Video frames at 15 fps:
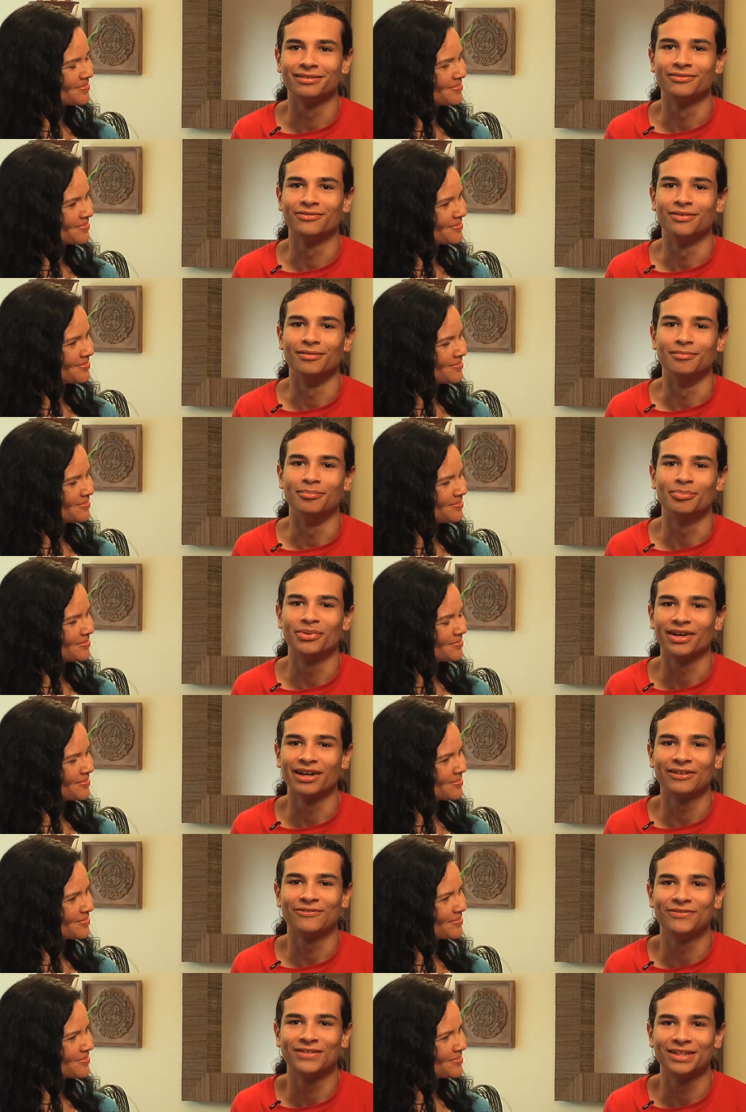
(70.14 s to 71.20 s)
Speaker 1: so from
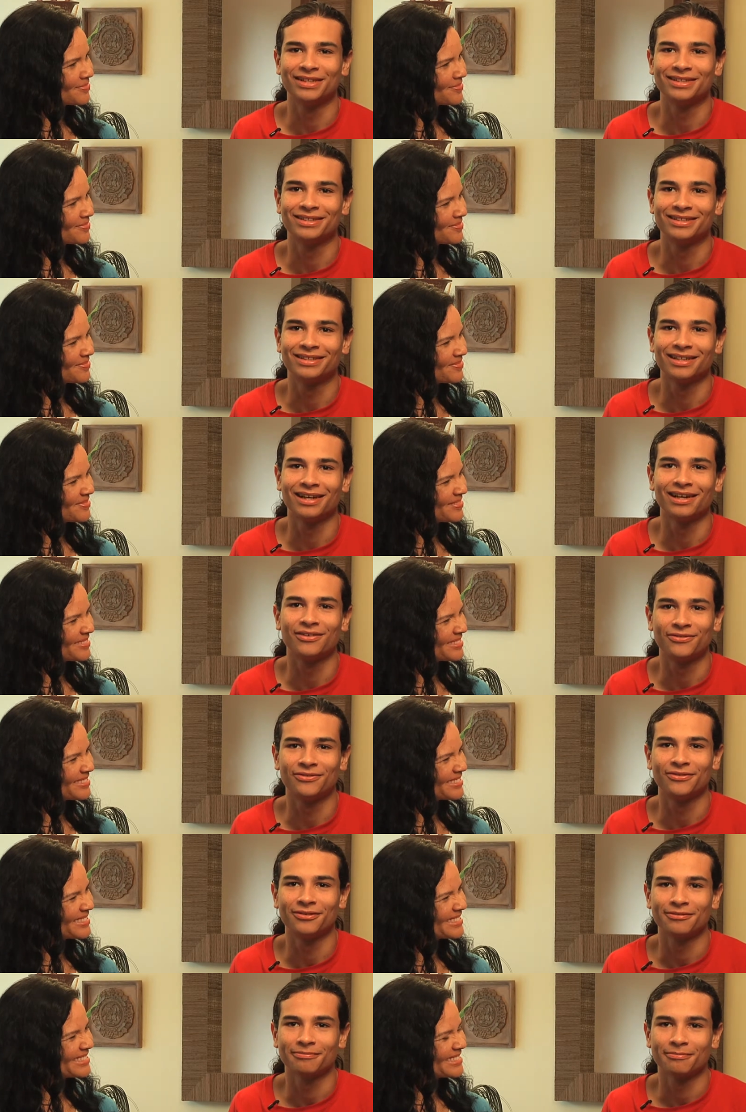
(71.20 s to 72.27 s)
breakfast
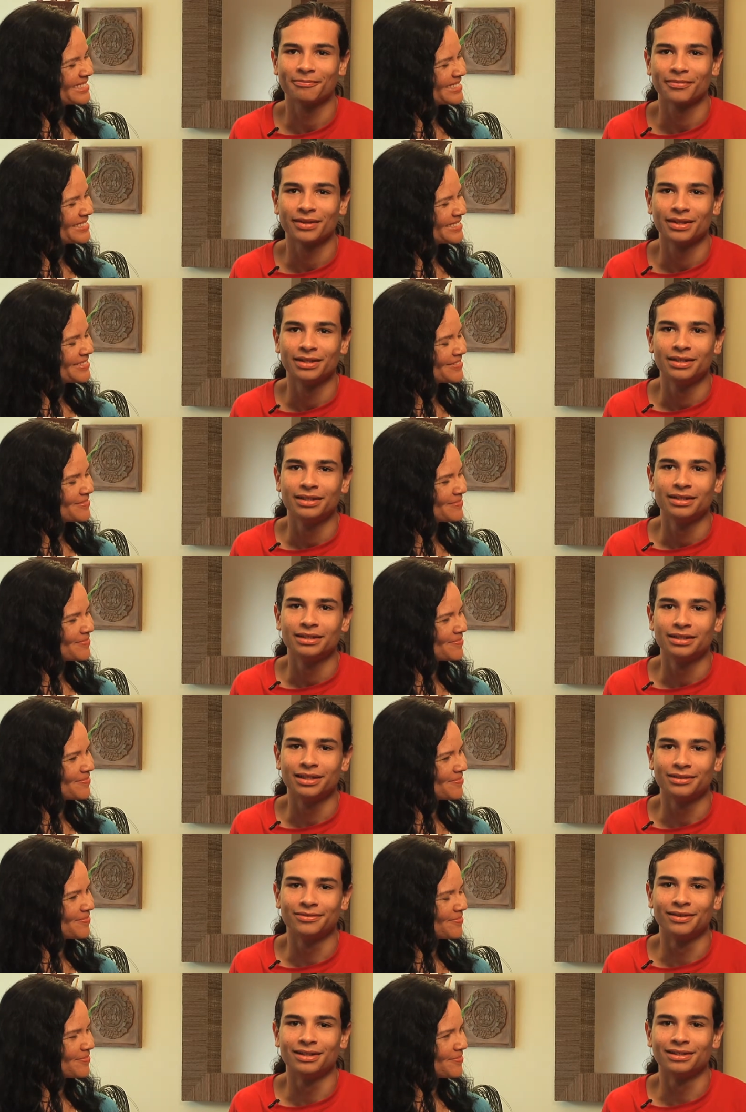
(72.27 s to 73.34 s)
stuff.
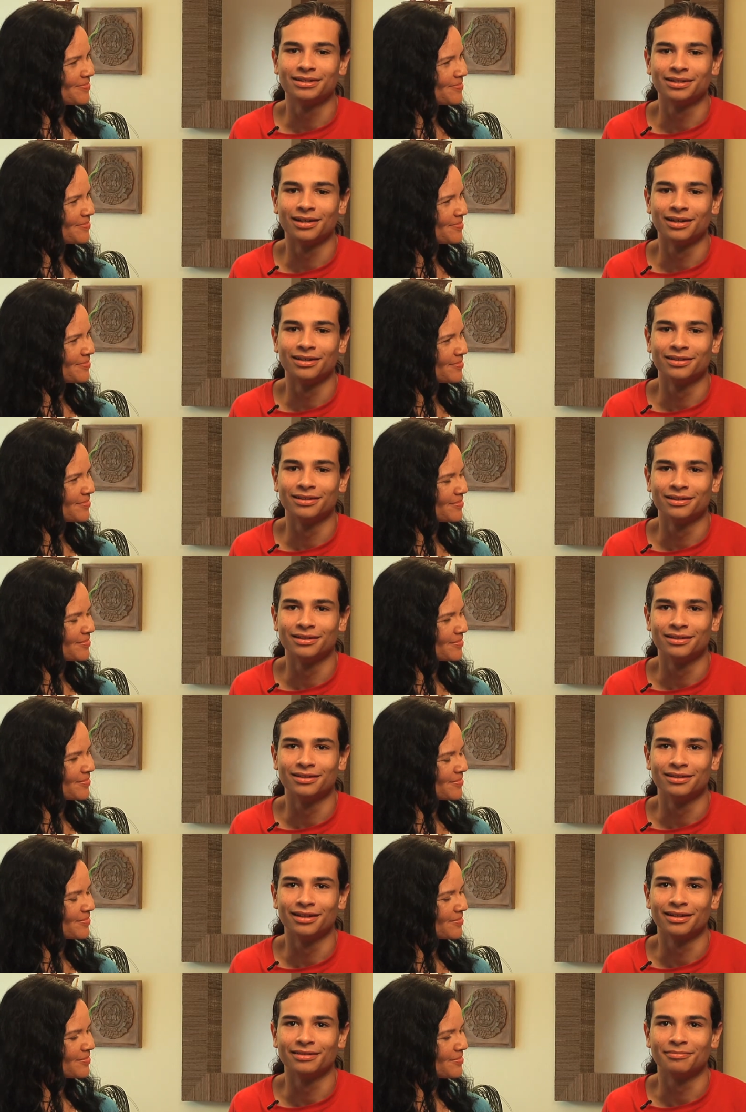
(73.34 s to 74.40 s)
That's why I taught her
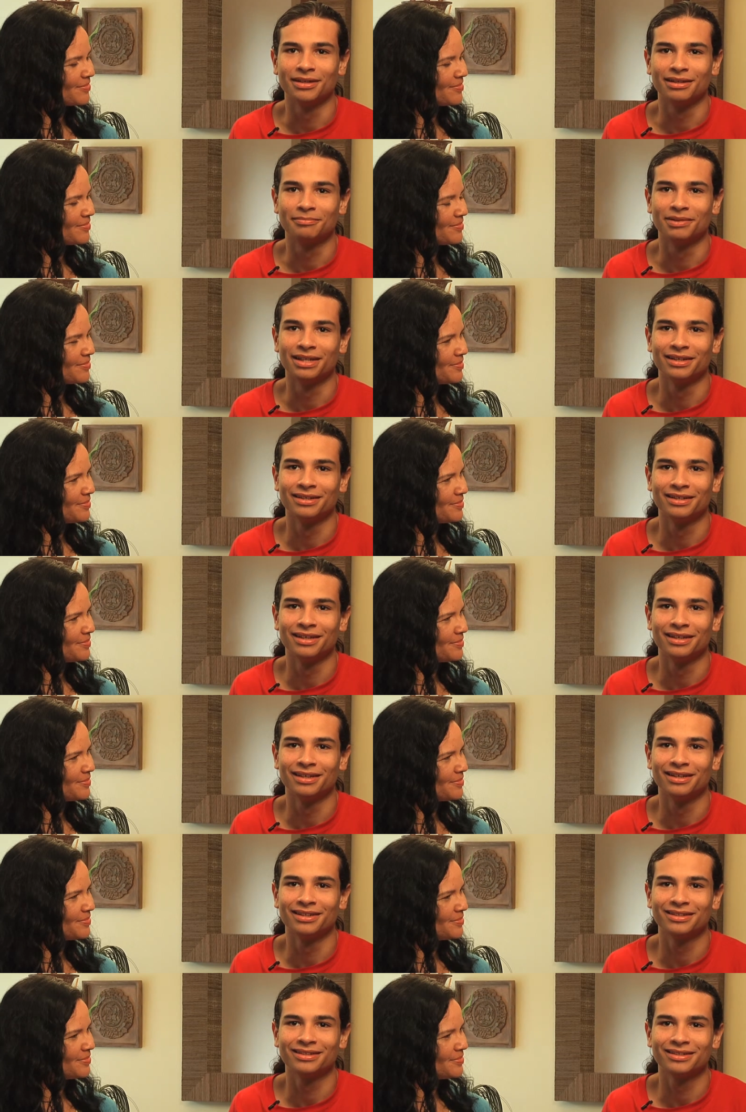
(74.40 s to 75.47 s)
like make
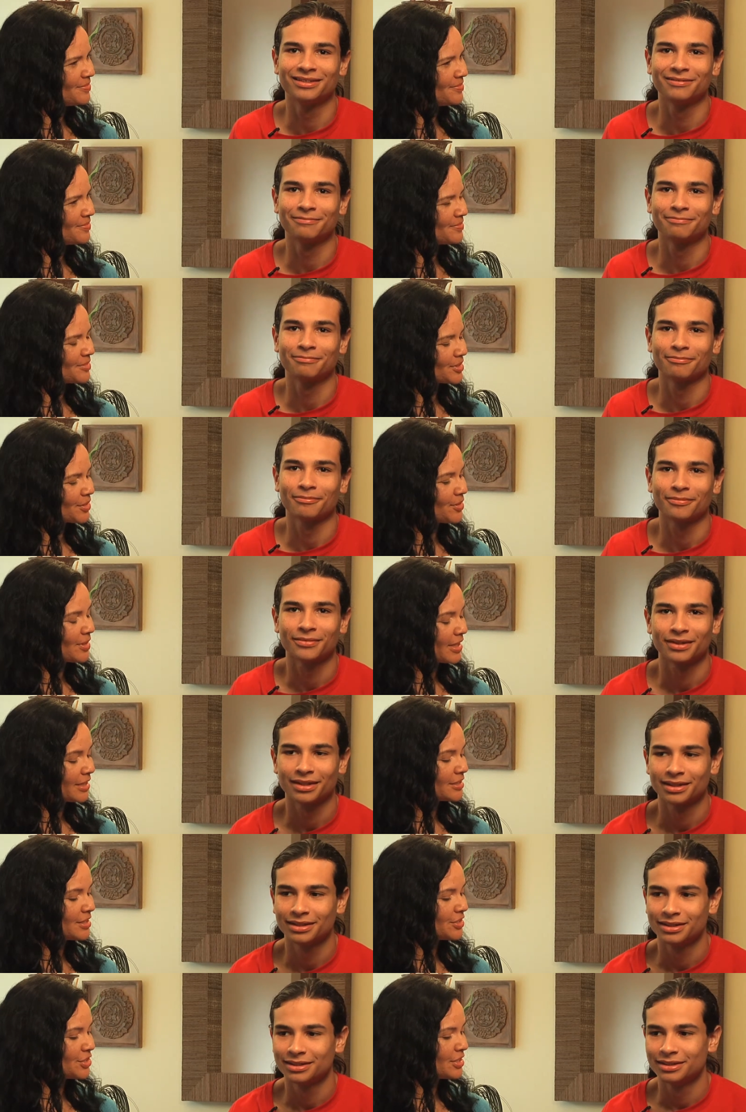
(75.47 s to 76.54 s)
pancakes.
Speaker 2: So you
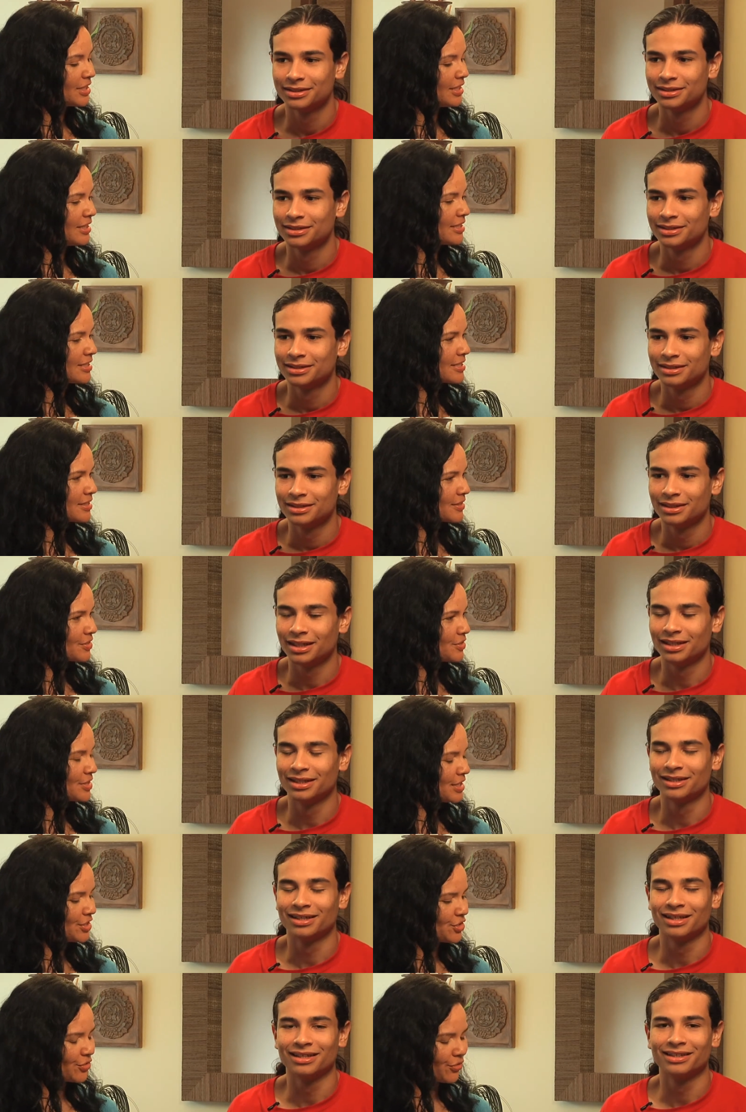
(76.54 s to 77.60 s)
like teaching kids? Yeah, I like,
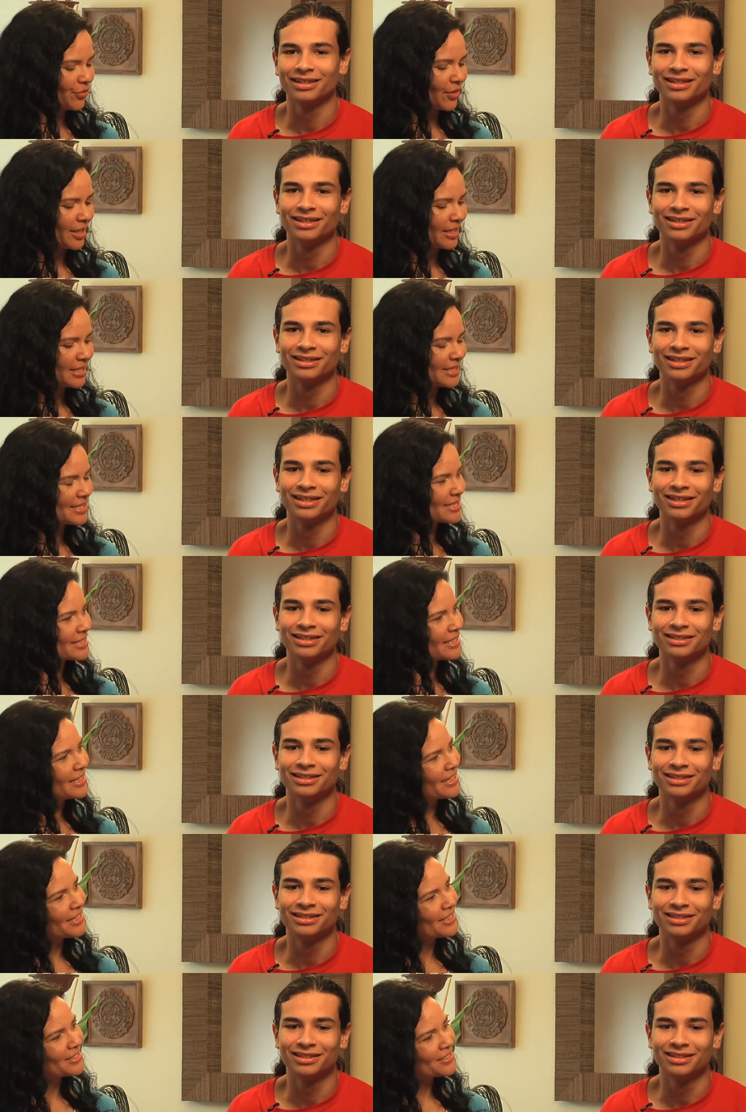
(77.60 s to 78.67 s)
Teach I like, friends? I like
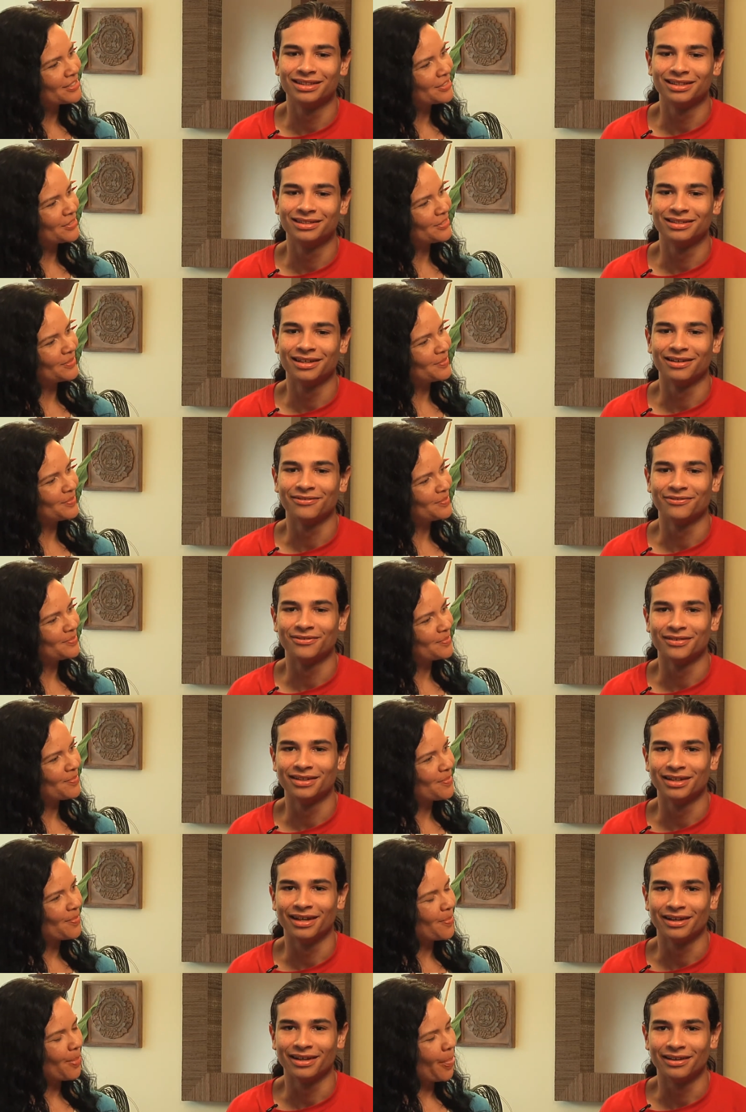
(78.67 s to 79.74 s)
Speaker 1: teaching kids like for
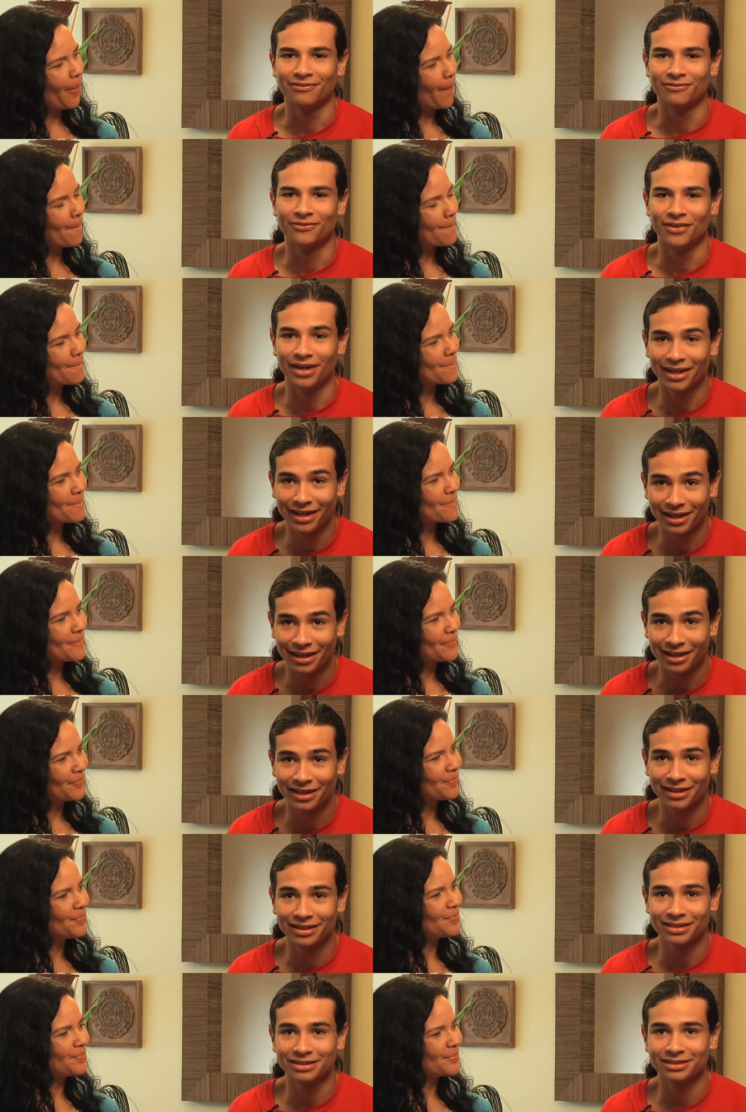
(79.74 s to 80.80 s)
yeah and
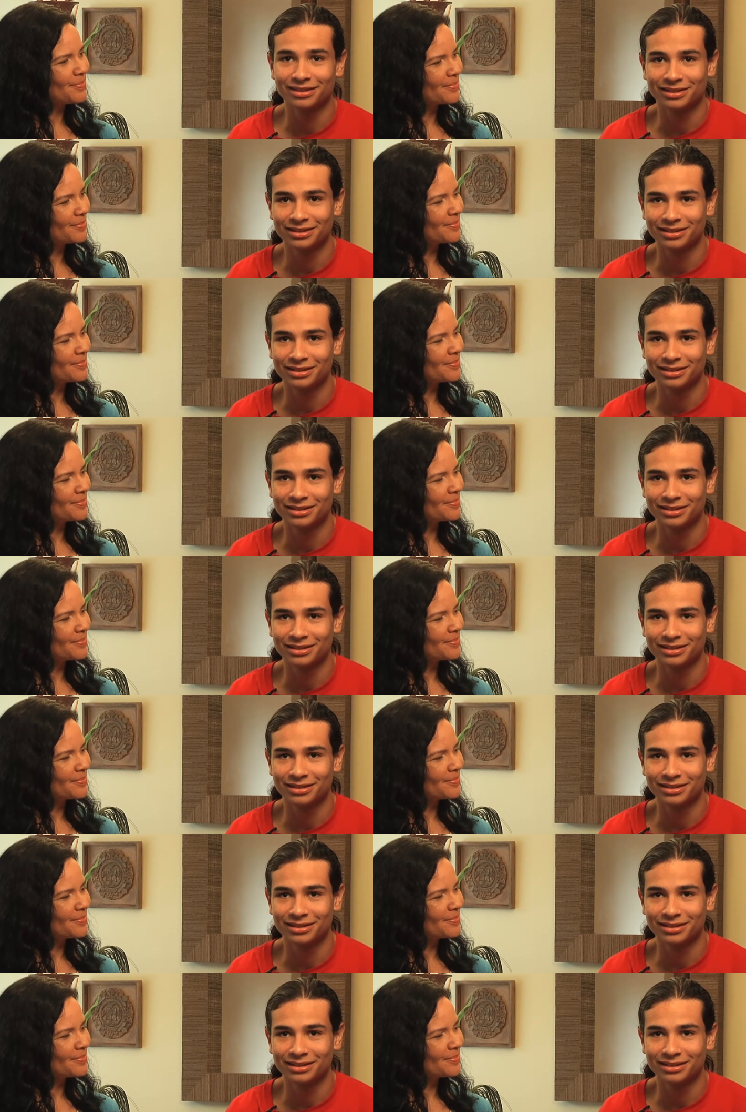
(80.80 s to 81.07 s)
friends.